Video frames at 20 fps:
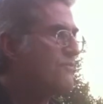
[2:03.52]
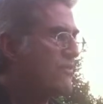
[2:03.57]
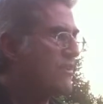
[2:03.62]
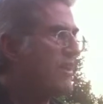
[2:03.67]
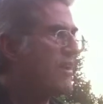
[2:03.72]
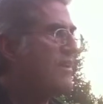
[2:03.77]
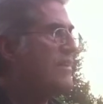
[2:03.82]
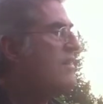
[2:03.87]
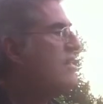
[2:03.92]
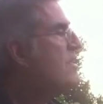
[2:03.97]

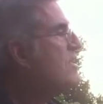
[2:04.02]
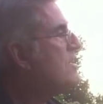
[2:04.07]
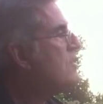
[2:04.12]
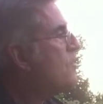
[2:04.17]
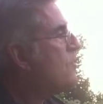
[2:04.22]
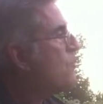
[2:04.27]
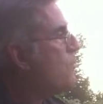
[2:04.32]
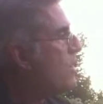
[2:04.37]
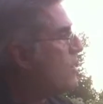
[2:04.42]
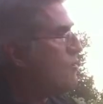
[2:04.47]
right.
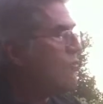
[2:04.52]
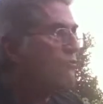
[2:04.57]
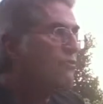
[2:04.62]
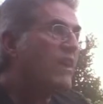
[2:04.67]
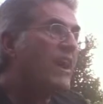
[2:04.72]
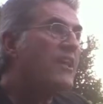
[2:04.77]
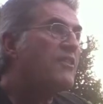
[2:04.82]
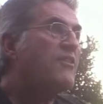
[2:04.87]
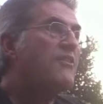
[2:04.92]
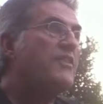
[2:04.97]
Well,
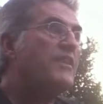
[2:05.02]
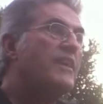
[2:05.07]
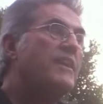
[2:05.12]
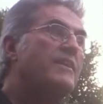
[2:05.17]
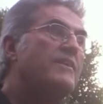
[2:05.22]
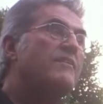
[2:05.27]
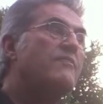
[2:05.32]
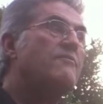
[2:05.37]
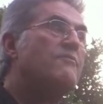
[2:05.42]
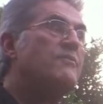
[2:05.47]
rather
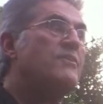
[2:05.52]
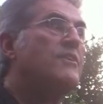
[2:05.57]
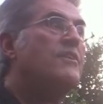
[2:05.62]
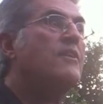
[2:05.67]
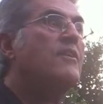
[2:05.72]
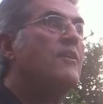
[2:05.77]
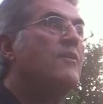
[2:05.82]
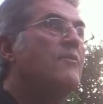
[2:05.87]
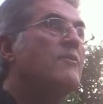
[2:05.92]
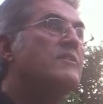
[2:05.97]
than, you
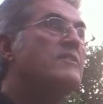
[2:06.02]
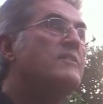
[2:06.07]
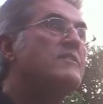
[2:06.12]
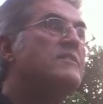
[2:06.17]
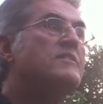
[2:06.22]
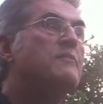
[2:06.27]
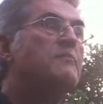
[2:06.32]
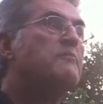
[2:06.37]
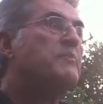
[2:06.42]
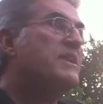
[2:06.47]
know,
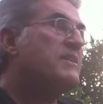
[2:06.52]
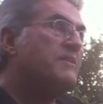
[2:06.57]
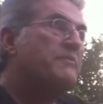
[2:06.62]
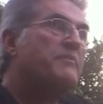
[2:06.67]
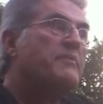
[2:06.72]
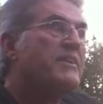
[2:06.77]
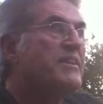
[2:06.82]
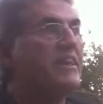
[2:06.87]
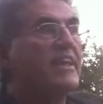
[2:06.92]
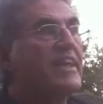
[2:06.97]
but
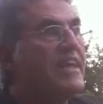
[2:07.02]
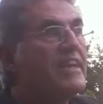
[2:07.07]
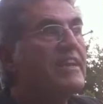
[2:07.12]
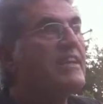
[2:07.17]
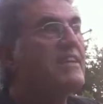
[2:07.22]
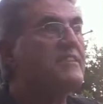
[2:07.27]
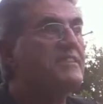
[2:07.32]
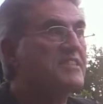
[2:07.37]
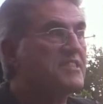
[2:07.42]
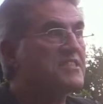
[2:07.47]
he
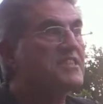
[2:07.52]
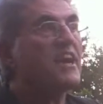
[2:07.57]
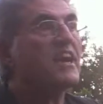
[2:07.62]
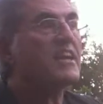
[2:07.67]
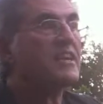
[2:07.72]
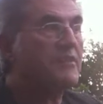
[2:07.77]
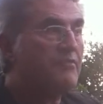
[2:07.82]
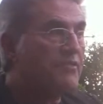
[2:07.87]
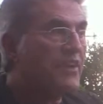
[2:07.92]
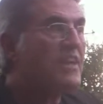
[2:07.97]
didn't
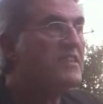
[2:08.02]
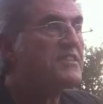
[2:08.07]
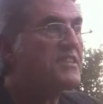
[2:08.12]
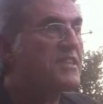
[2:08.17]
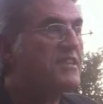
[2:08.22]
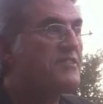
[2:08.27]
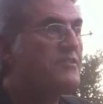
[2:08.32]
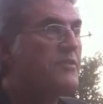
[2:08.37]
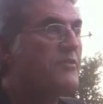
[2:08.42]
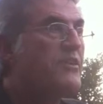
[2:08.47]
design a vent
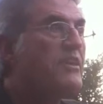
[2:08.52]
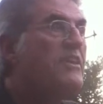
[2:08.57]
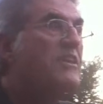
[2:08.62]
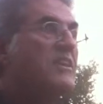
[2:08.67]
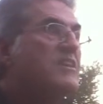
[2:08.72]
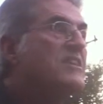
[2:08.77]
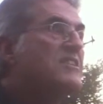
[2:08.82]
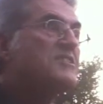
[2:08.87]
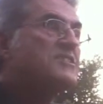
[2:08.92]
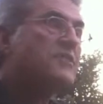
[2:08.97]
into it,
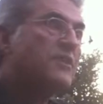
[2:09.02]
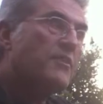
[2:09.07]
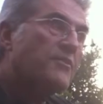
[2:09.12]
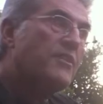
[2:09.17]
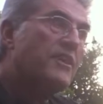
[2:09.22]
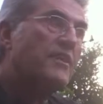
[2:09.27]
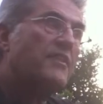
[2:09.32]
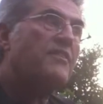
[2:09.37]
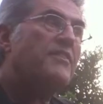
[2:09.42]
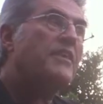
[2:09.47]
so
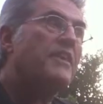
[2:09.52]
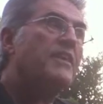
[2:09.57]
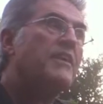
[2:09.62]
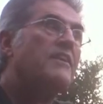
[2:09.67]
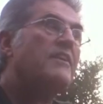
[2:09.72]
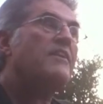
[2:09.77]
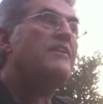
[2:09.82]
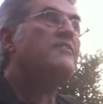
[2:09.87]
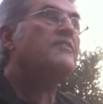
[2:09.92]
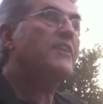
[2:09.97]
that
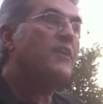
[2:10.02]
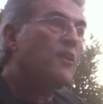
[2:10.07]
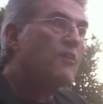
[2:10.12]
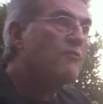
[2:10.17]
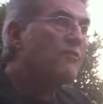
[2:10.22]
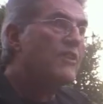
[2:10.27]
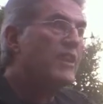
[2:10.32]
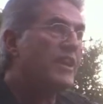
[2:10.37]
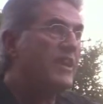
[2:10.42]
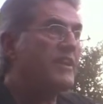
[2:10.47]
the, the
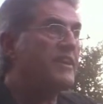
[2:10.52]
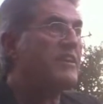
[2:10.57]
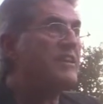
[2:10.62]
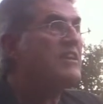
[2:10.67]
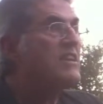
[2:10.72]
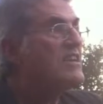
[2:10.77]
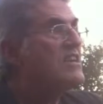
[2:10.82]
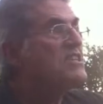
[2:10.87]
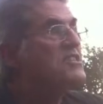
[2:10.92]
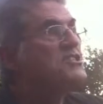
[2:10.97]

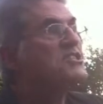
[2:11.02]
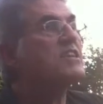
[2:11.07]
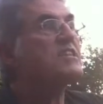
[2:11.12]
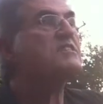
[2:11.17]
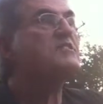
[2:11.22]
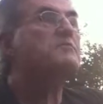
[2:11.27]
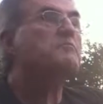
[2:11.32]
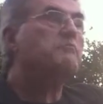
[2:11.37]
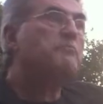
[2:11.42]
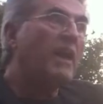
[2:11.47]
overheating
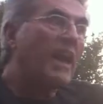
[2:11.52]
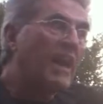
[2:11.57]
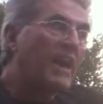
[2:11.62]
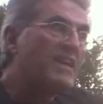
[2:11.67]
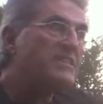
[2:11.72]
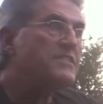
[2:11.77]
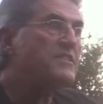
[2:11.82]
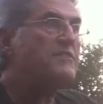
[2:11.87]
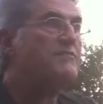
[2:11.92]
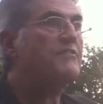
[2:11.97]
just
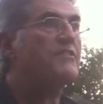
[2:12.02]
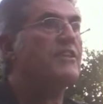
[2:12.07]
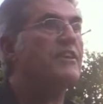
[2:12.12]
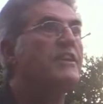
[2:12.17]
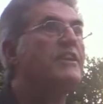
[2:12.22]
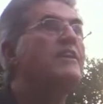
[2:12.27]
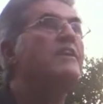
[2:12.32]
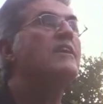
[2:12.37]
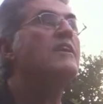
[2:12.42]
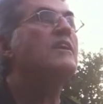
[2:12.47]

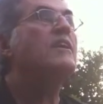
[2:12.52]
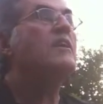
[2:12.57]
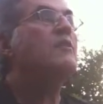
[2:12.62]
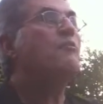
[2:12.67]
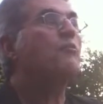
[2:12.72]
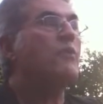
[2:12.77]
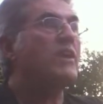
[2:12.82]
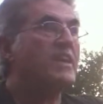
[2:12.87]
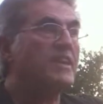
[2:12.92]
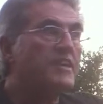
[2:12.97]
passively
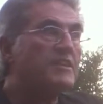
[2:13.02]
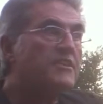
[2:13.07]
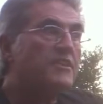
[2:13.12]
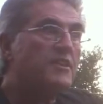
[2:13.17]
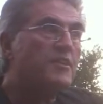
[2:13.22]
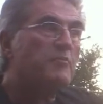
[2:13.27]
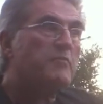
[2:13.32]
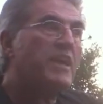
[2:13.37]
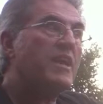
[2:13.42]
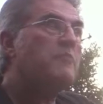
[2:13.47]
went
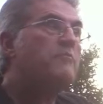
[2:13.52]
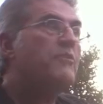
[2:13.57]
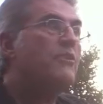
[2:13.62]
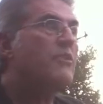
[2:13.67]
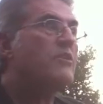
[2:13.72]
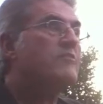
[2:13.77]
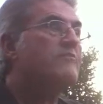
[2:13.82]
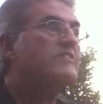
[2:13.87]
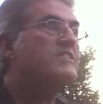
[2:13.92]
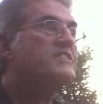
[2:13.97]
into the main
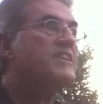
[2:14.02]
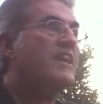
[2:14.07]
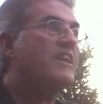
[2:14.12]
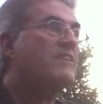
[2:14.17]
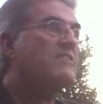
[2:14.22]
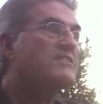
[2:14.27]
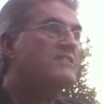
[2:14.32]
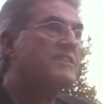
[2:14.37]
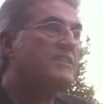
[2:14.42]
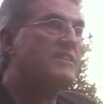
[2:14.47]
part of his
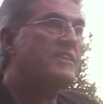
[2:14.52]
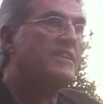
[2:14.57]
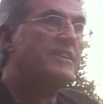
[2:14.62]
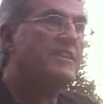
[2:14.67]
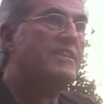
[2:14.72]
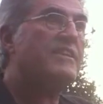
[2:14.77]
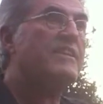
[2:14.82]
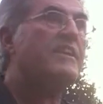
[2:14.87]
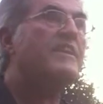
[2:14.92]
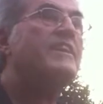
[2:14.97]
house and,
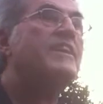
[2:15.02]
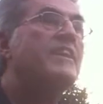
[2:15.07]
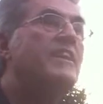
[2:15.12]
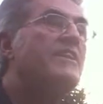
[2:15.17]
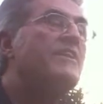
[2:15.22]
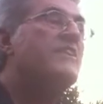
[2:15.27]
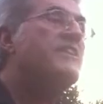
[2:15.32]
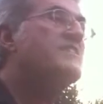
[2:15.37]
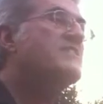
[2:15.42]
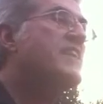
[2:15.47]
and, and
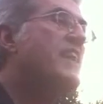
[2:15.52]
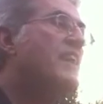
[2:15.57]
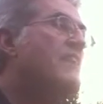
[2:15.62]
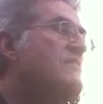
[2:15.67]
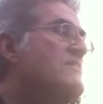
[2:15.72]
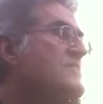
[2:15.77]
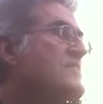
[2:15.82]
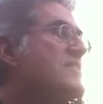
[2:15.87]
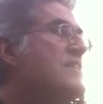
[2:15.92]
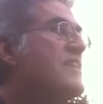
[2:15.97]
heated his
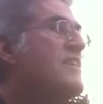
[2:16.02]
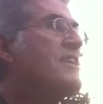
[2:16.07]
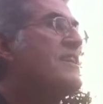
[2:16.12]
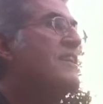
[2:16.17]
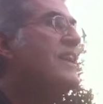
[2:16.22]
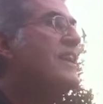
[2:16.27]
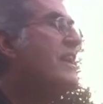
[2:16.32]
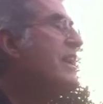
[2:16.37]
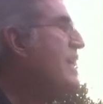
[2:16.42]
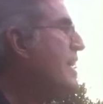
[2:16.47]
house.
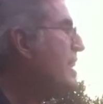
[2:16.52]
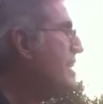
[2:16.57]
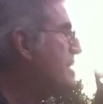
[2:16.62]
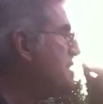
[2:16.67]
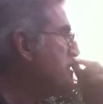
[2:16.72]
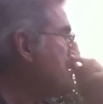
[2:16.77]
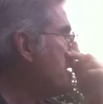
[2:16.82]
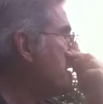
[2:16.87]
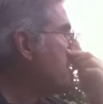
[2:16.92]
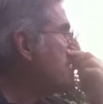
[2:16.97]

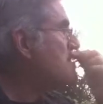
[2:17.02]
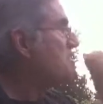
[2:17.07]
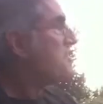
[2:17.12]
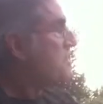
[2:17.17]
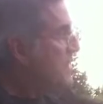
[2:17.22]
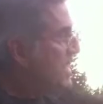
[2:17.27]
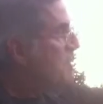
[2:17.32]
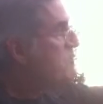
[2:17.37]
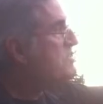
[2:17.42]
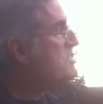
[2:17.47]
And uh,
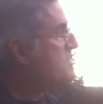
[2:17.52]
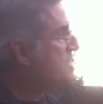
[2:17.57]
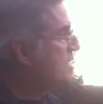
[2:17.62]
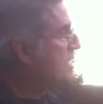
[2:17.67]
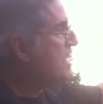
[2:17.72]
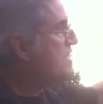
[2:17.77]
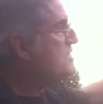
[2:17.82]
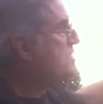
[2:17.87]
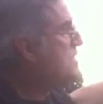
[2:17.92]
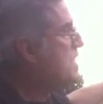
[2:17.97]
so that was the
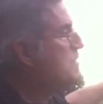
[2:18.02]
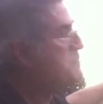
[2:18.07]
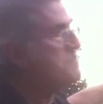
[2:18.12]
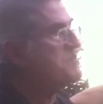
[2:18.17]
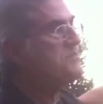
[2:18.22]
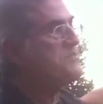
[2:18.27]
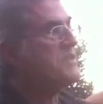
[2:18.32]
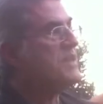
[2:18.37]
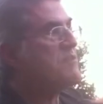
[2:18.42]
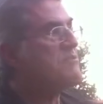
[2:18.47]
concept.
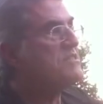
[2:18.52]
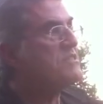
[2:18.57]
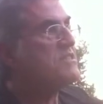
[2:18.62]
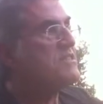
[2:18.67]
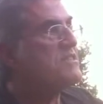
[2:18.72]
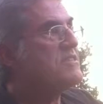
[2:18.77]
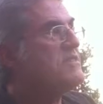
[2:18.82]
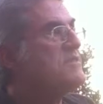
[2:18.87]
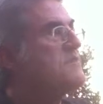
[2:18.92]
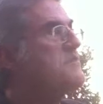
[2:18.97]
That was
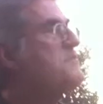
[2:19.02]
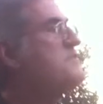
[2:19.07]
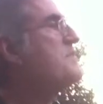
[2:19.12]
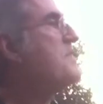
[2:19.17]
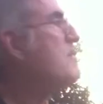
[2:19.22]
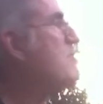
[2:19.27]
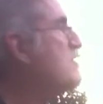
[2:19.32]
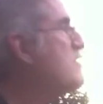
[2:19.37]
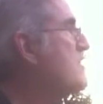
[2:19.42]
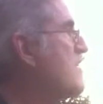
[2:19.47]
the,
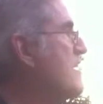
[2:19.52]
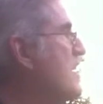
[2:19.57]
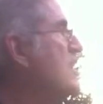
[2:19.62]
that was the